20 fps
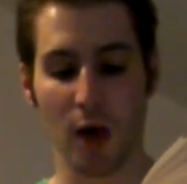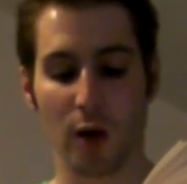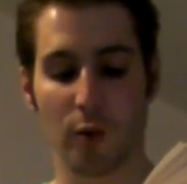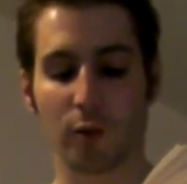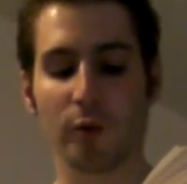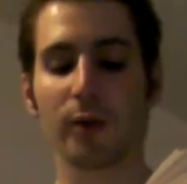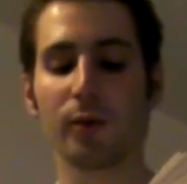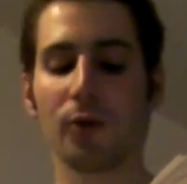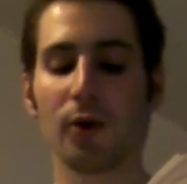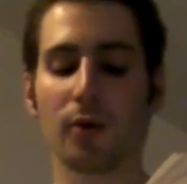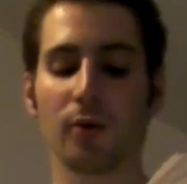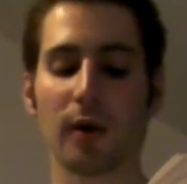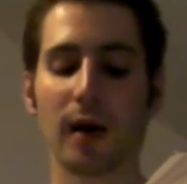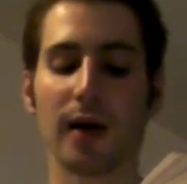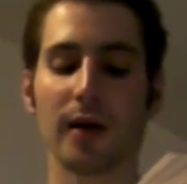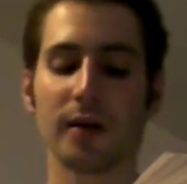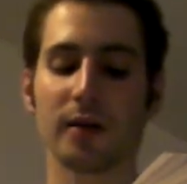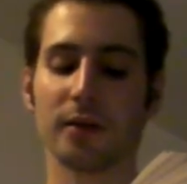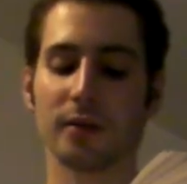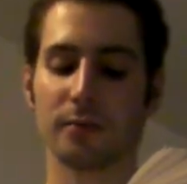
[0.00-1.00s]
We were
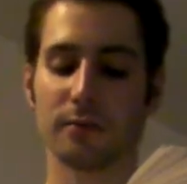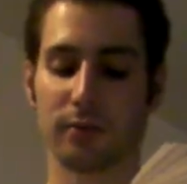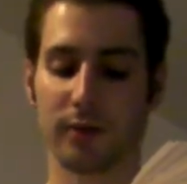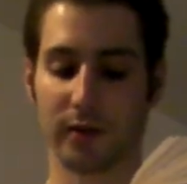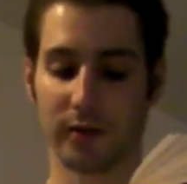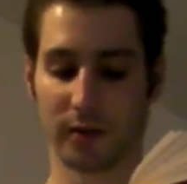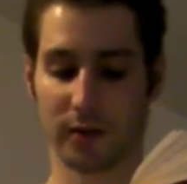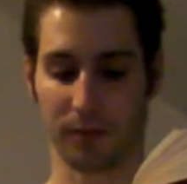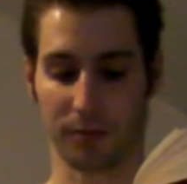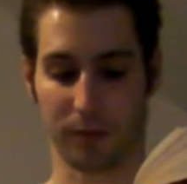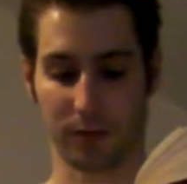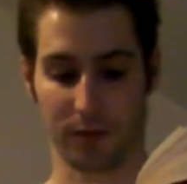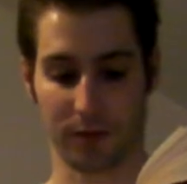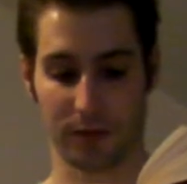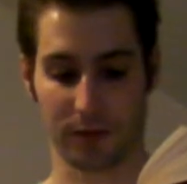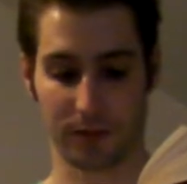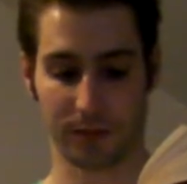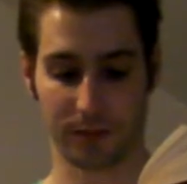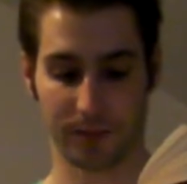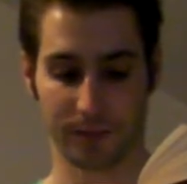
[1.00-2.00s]
right in principle,
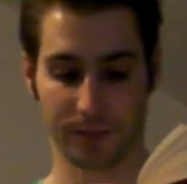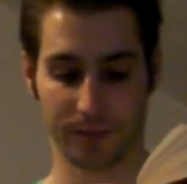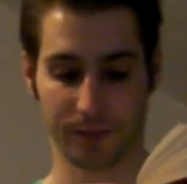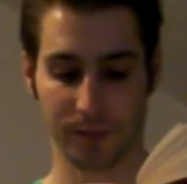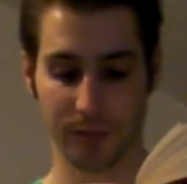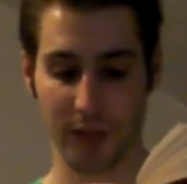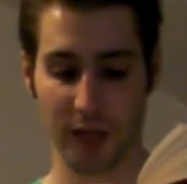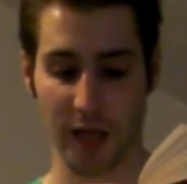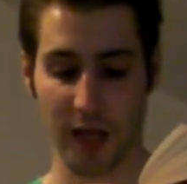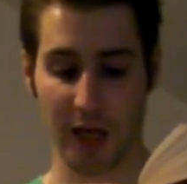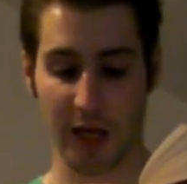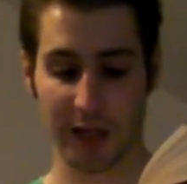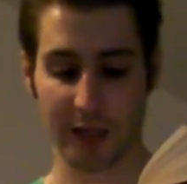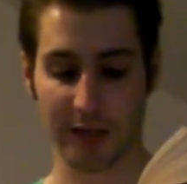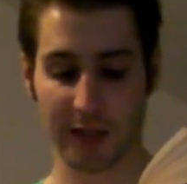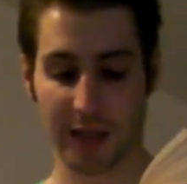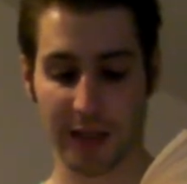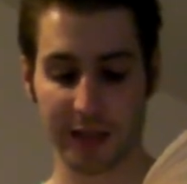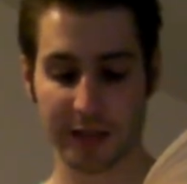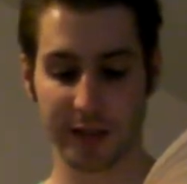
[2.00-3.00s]

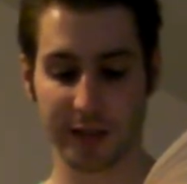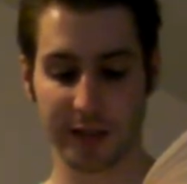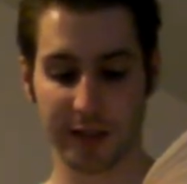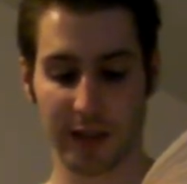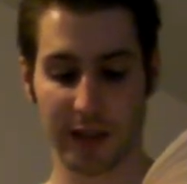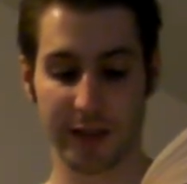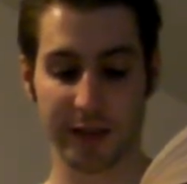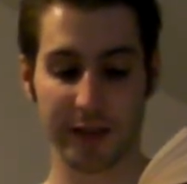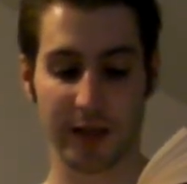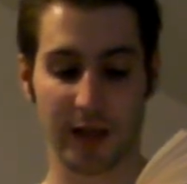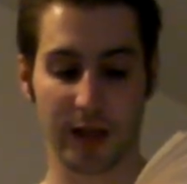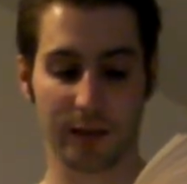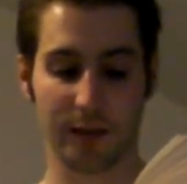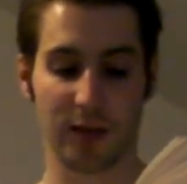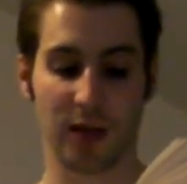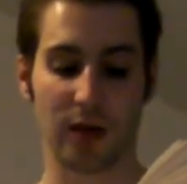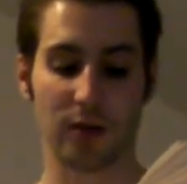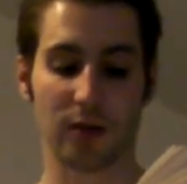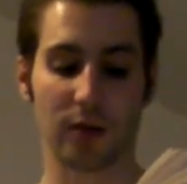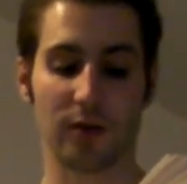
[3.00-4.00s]
and 99 times
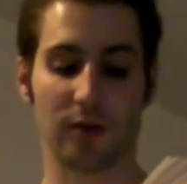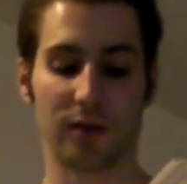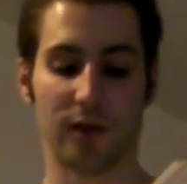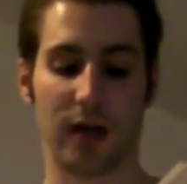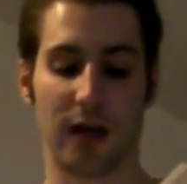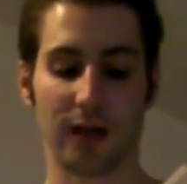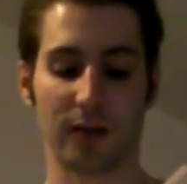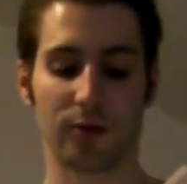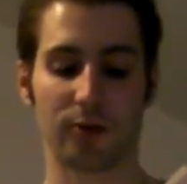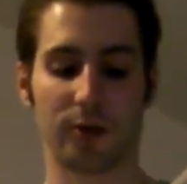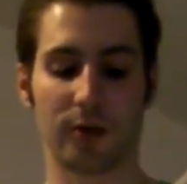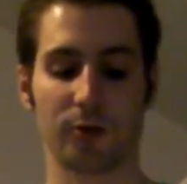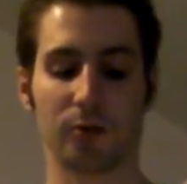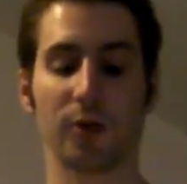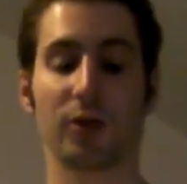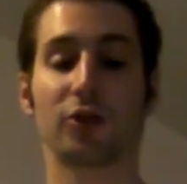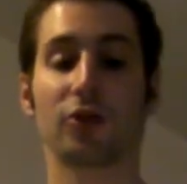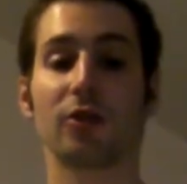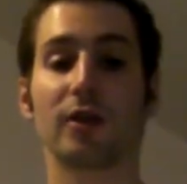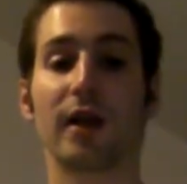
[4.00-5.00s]
out of 100 we
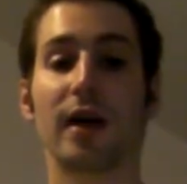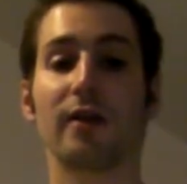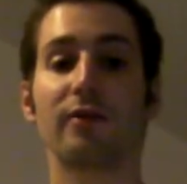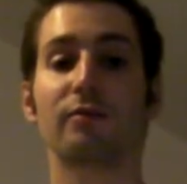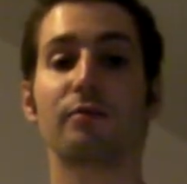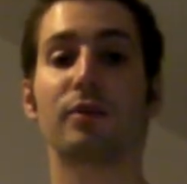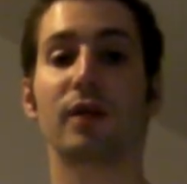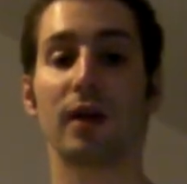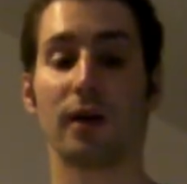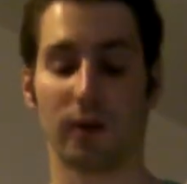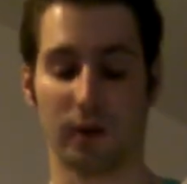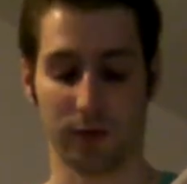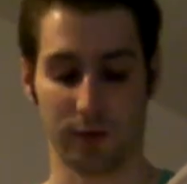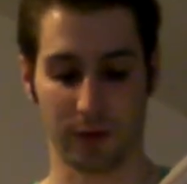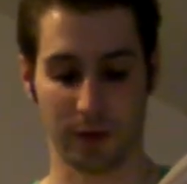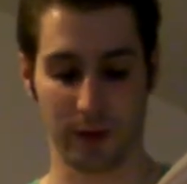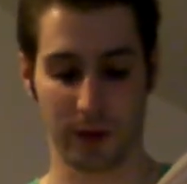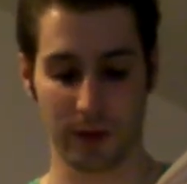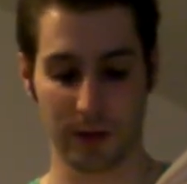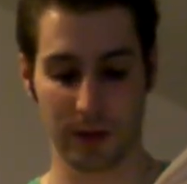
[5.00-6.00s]
should have proved,